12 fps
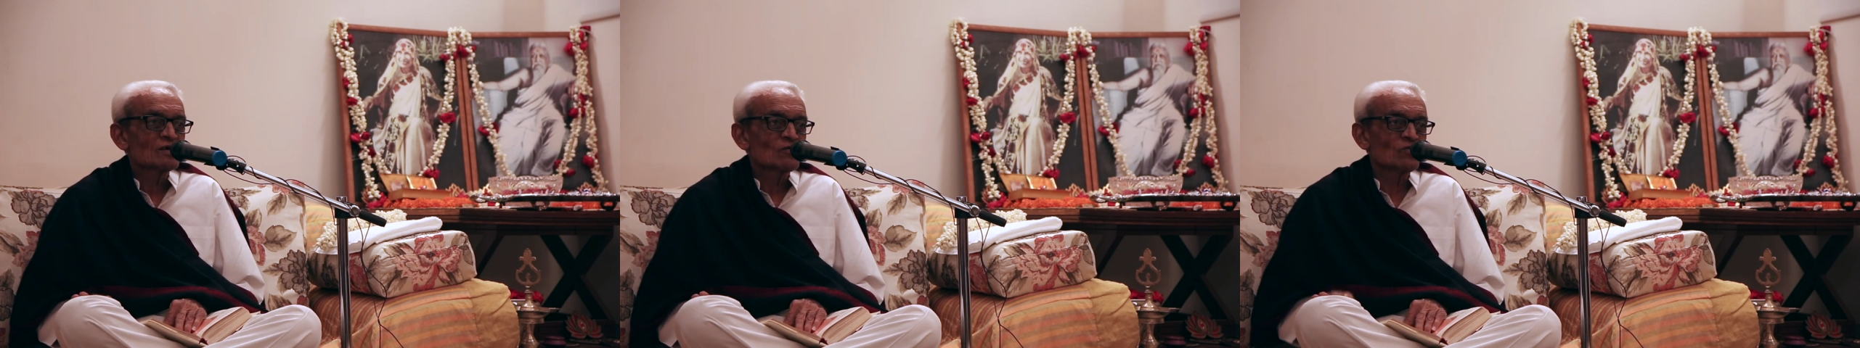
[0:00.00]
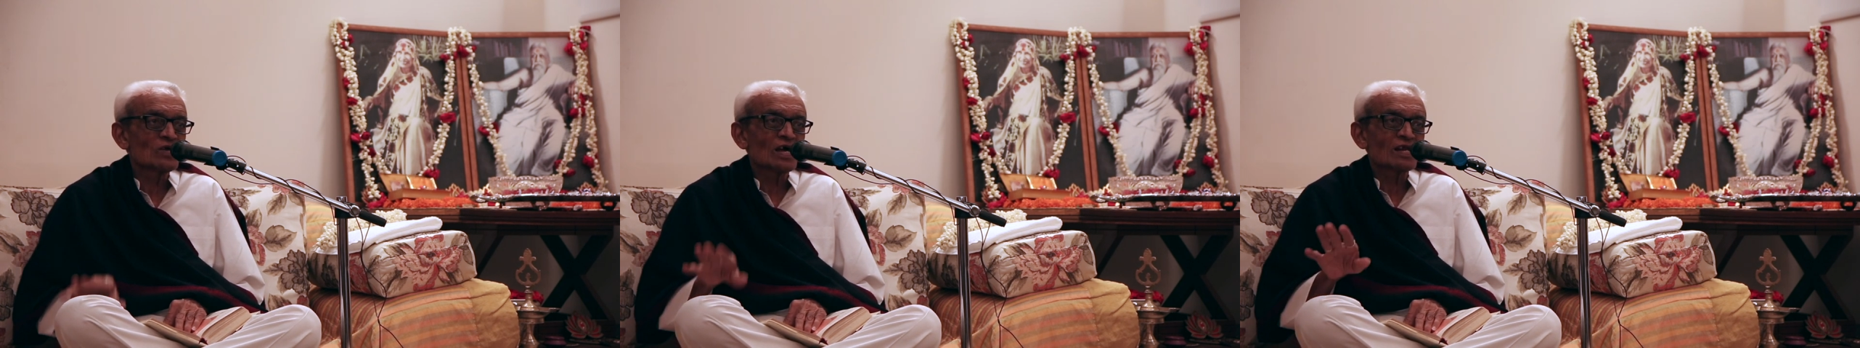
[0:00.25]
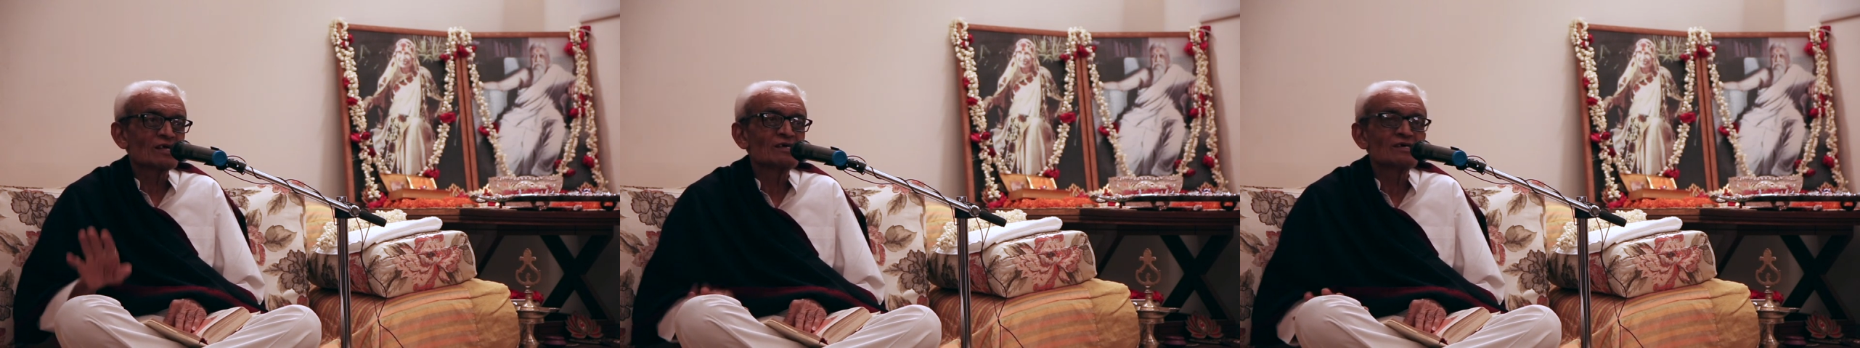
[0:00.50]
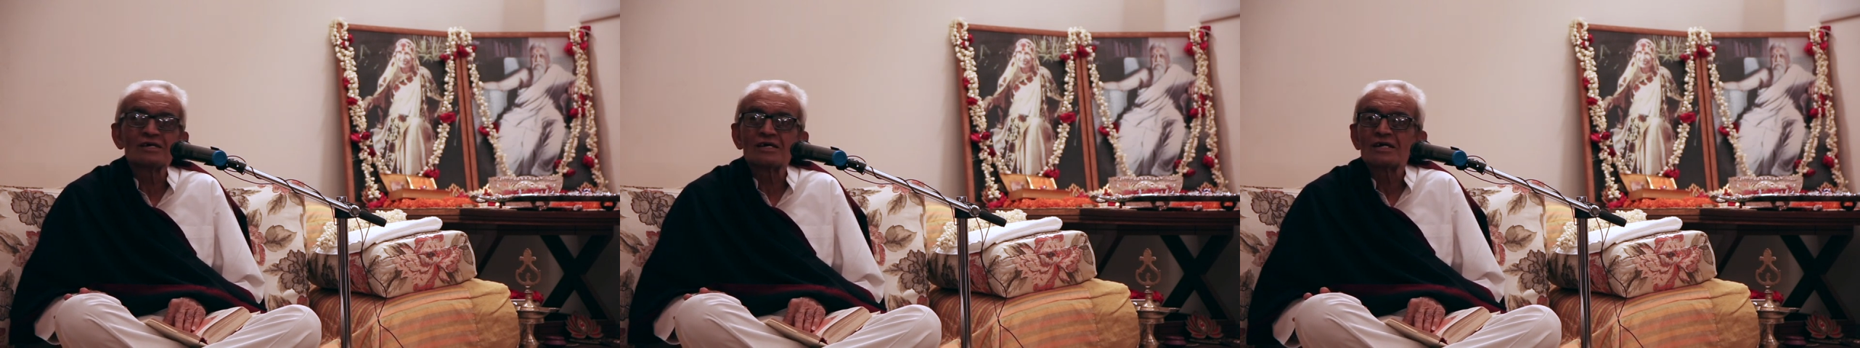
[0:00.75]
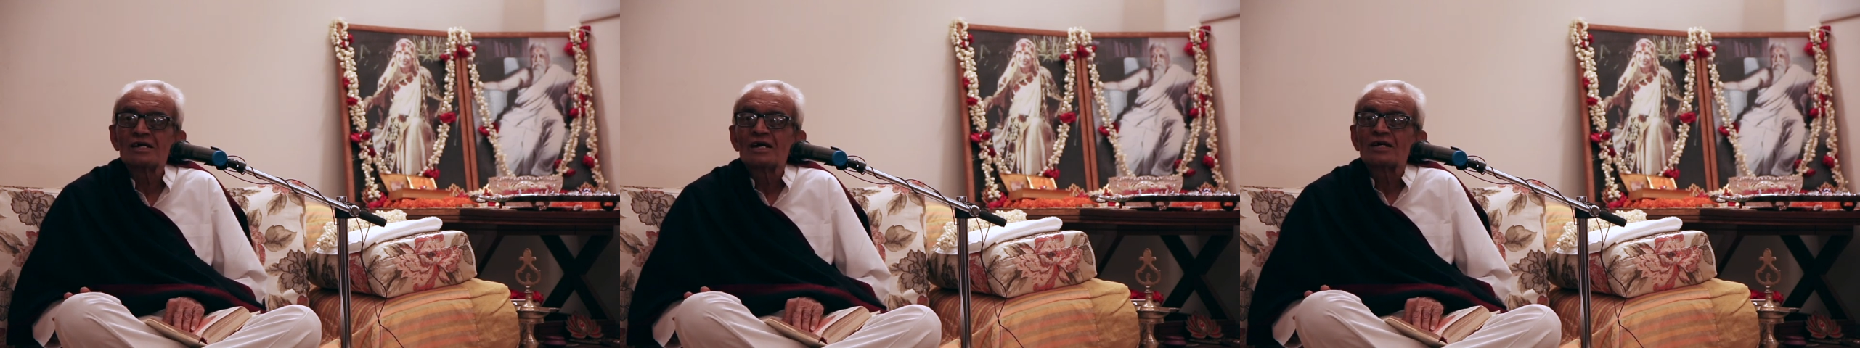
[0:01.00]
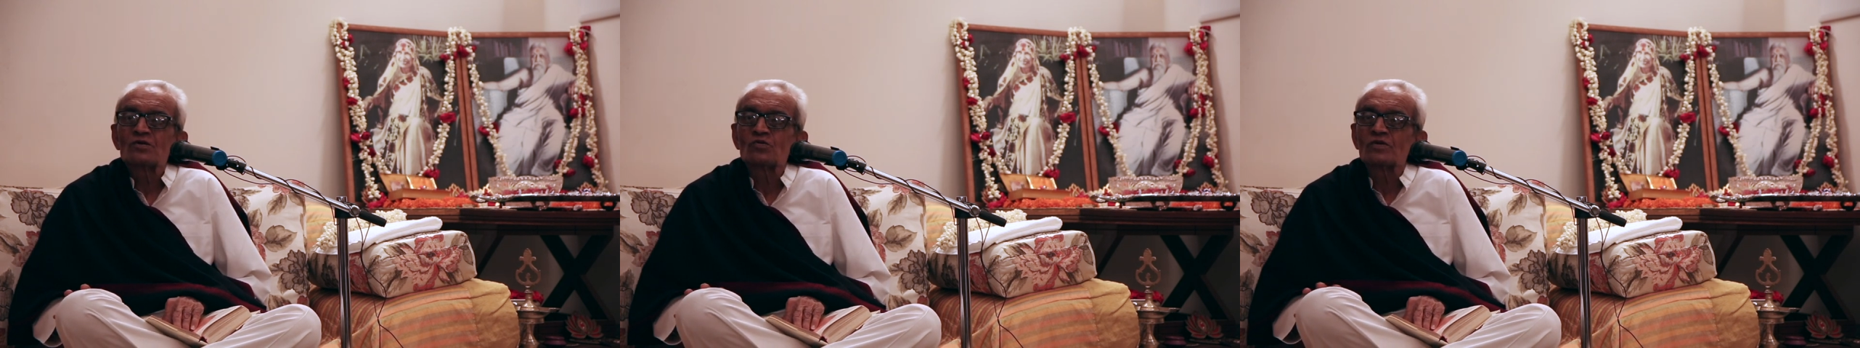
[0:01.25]
We are here
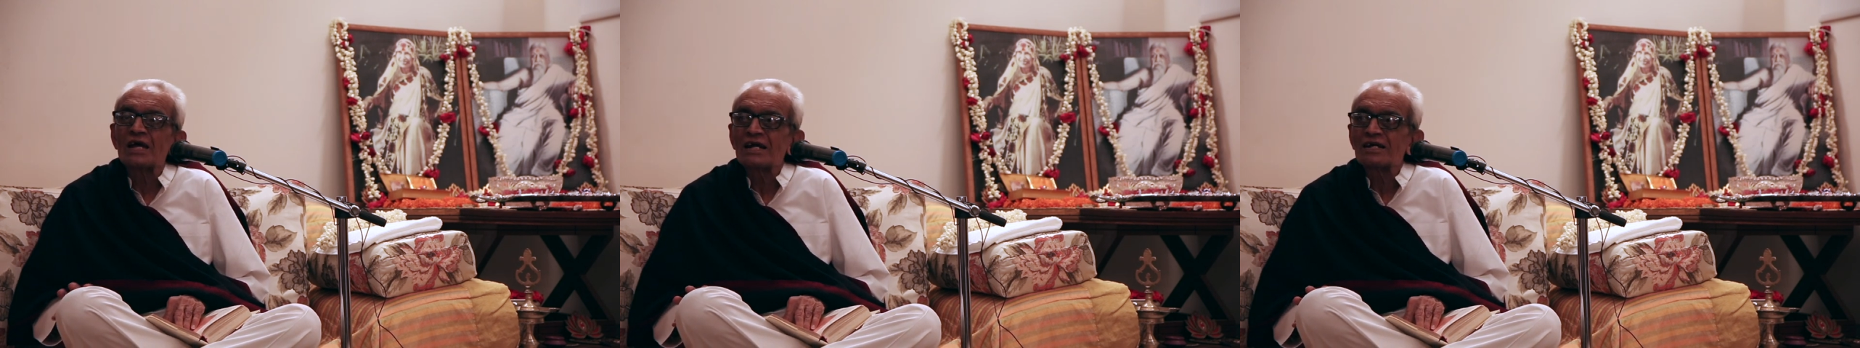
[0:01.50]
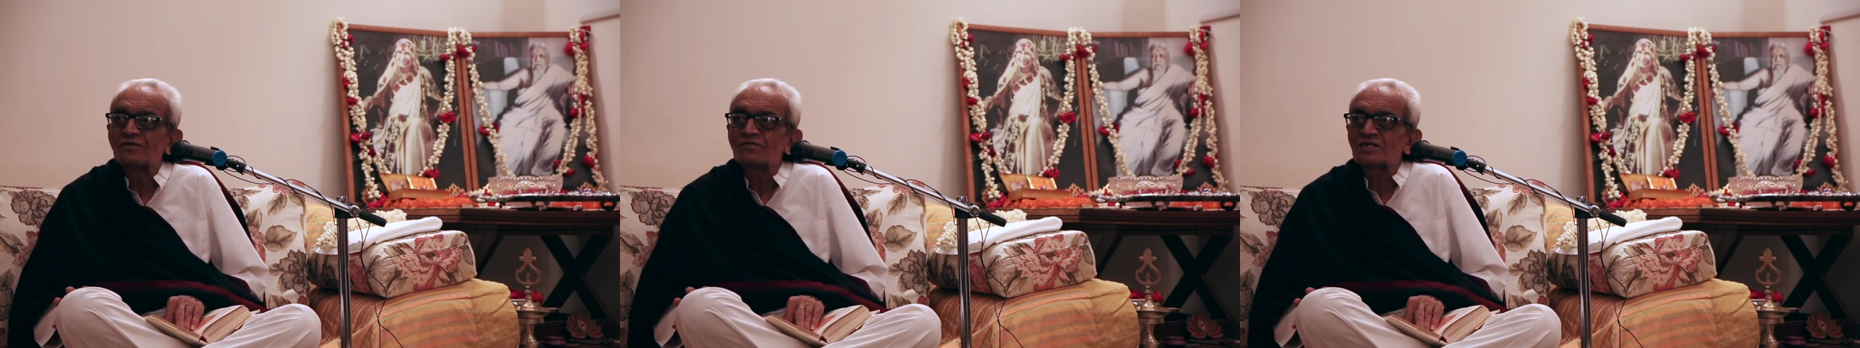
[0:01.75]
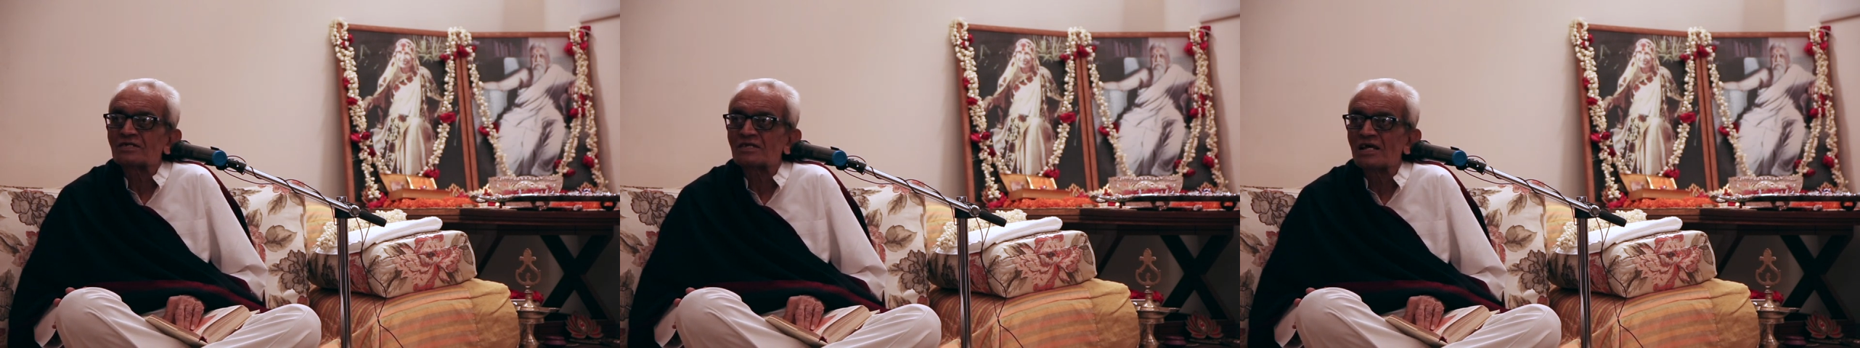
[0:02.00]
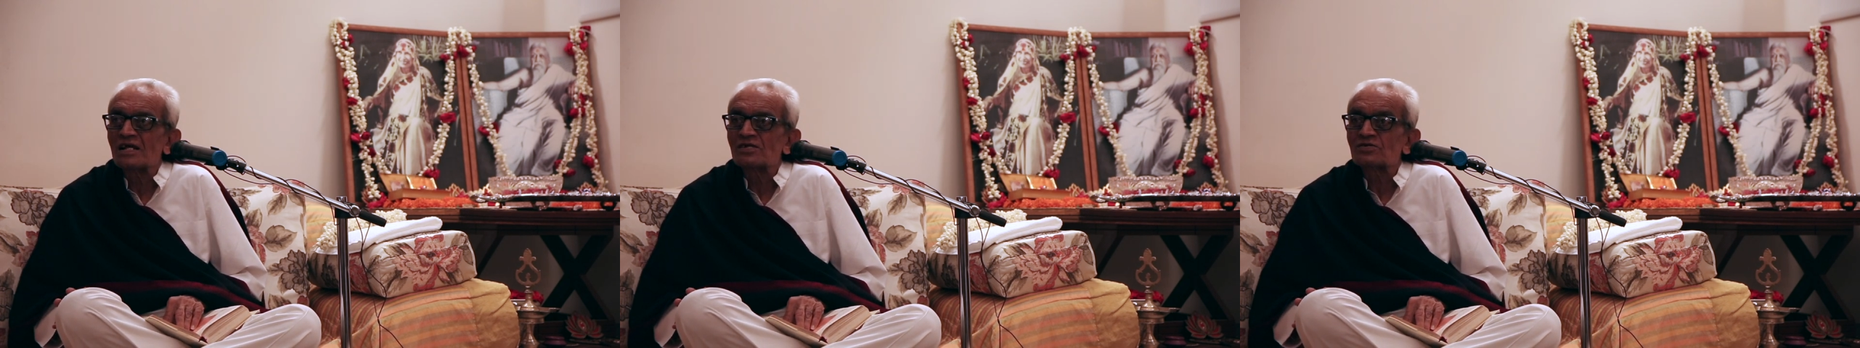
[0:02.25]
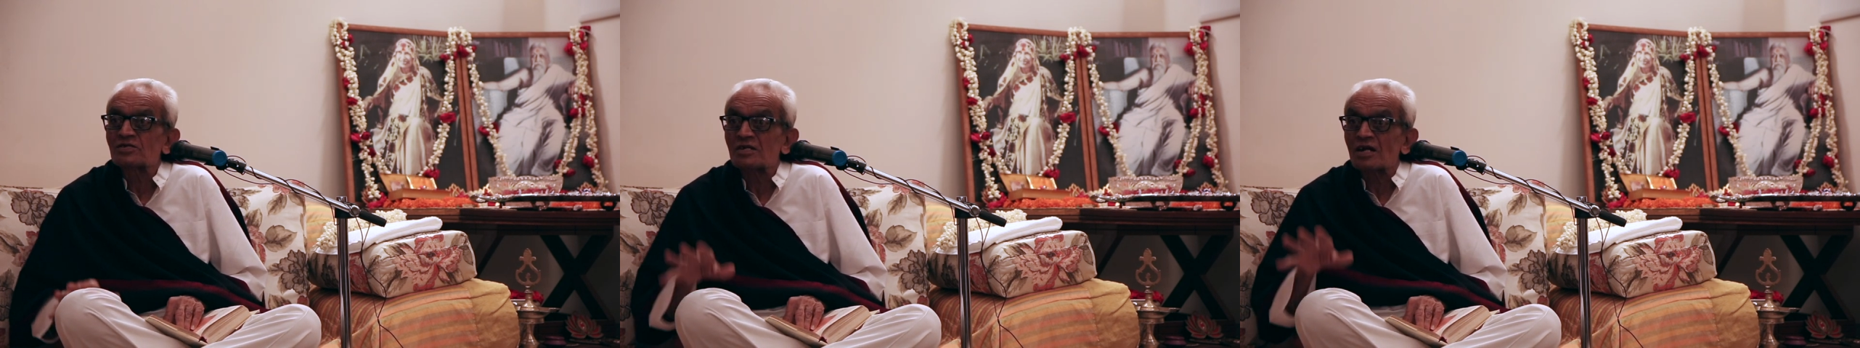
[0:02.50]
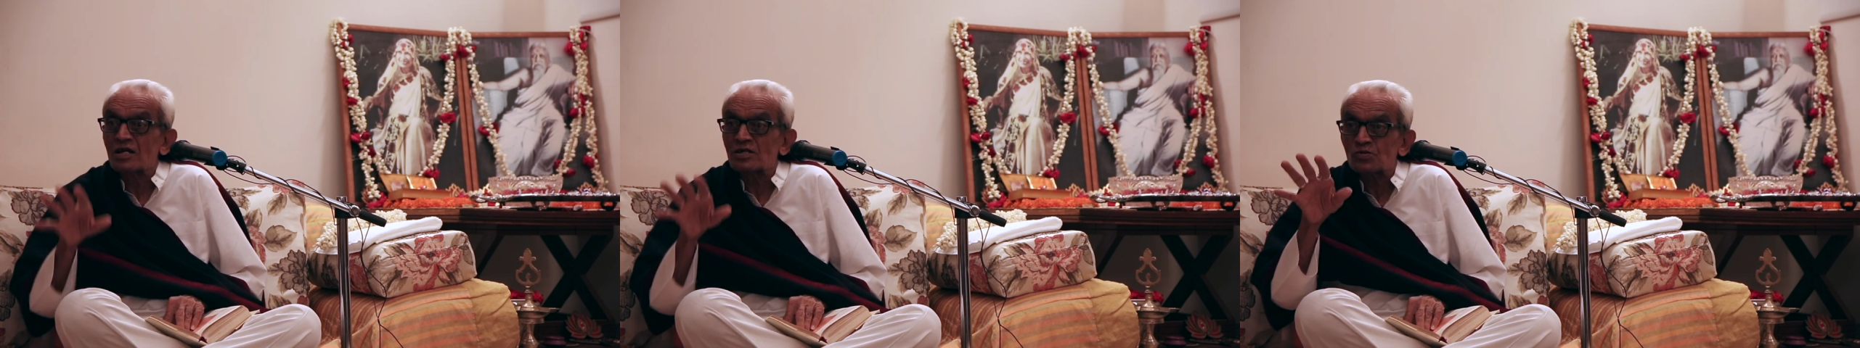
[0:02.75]
to get ourselves
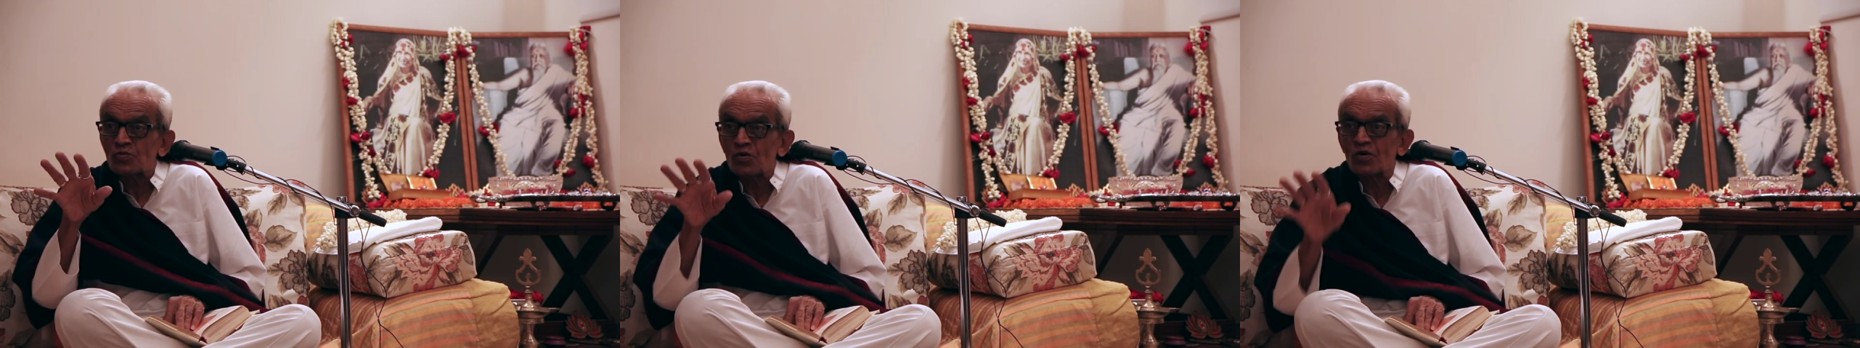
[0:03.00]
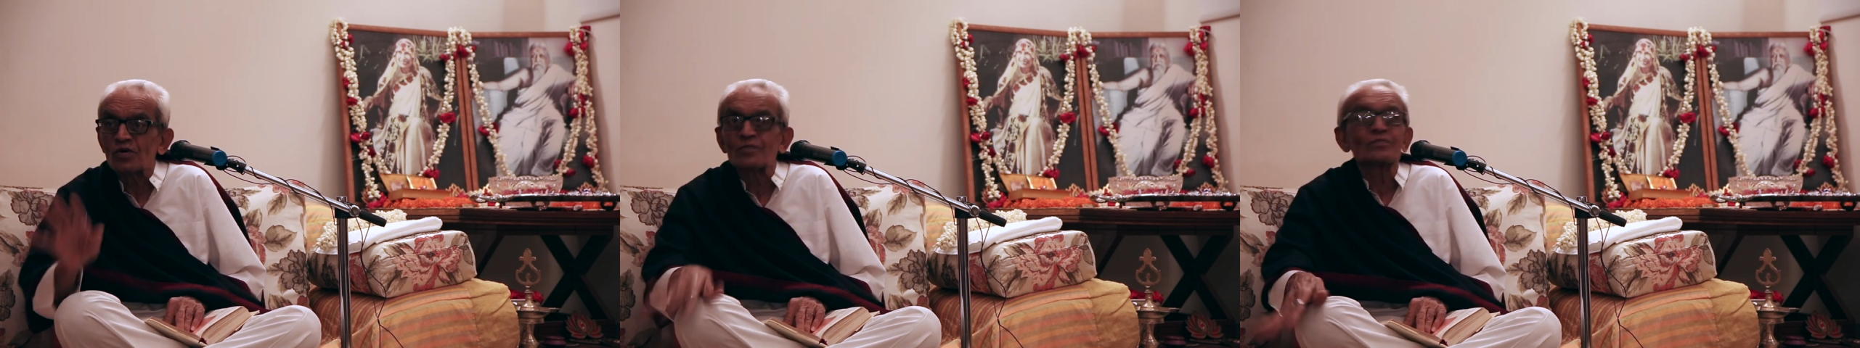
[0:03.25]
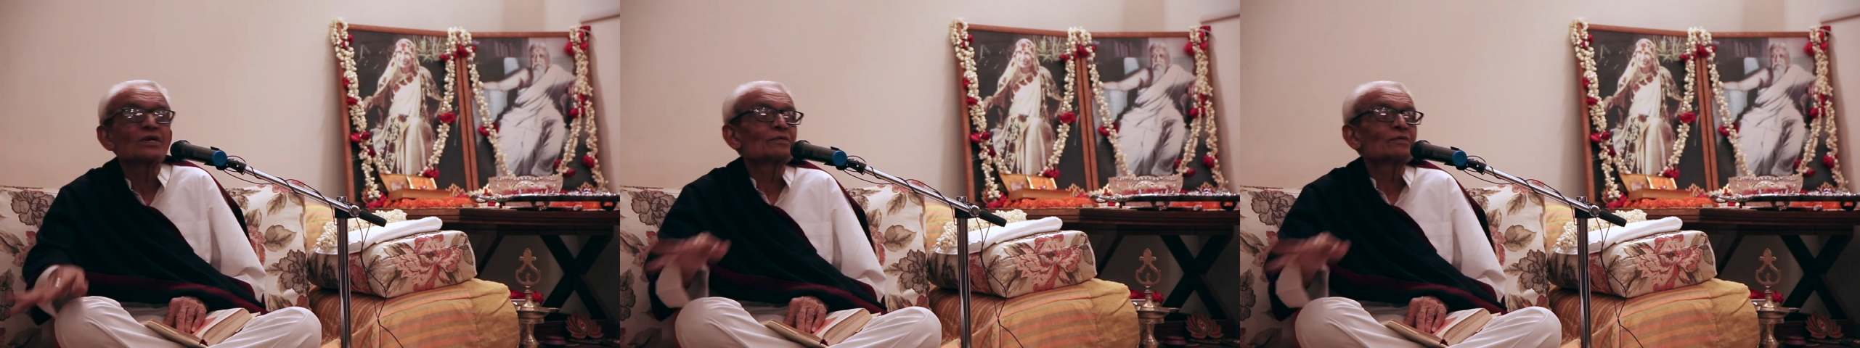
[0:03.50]
transformed.